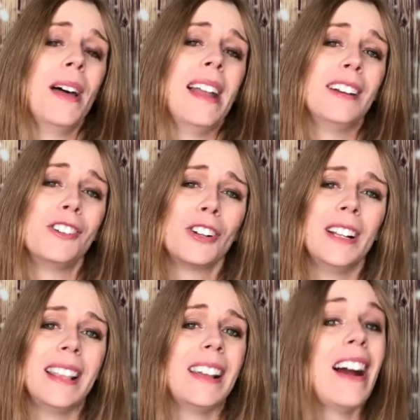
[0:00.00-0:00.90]
and ensuring
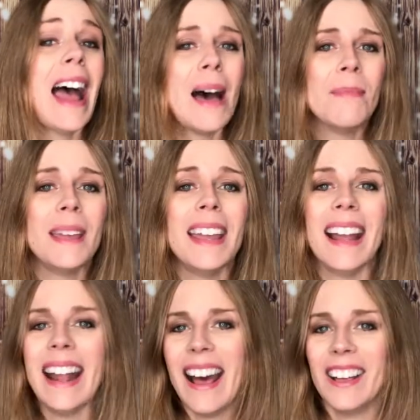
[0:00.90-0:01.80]
that they're happy and
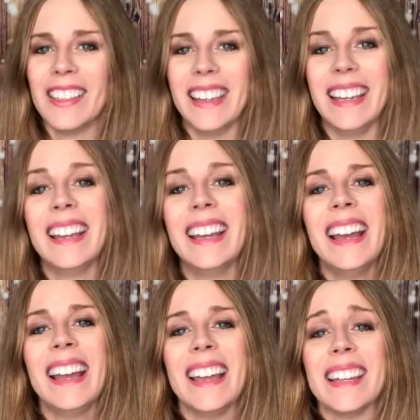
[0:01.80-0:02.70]
healthy
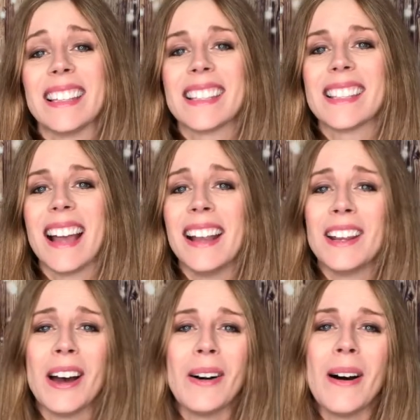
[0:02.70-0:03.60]
is, I
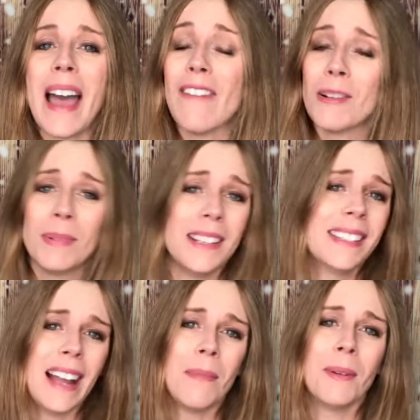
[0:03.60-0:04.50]
know, everybody's
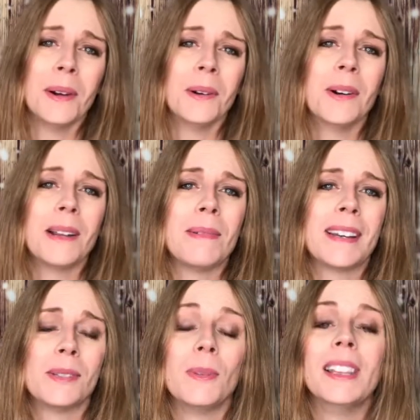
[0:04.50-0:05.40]
top priority
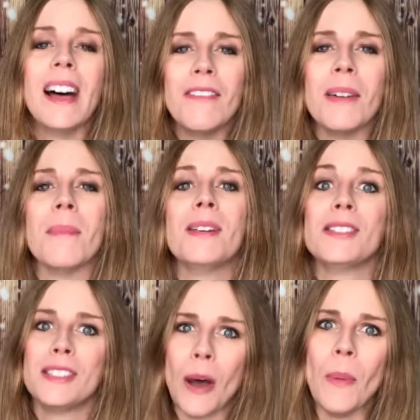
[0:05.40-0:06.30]
because we love them
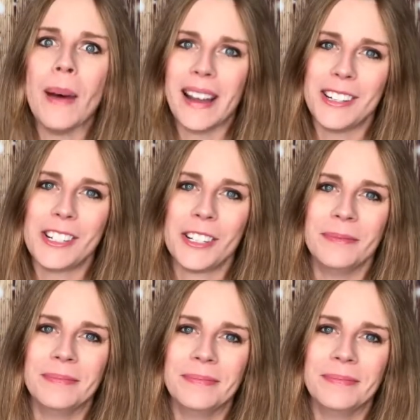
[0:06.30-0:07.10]
so much.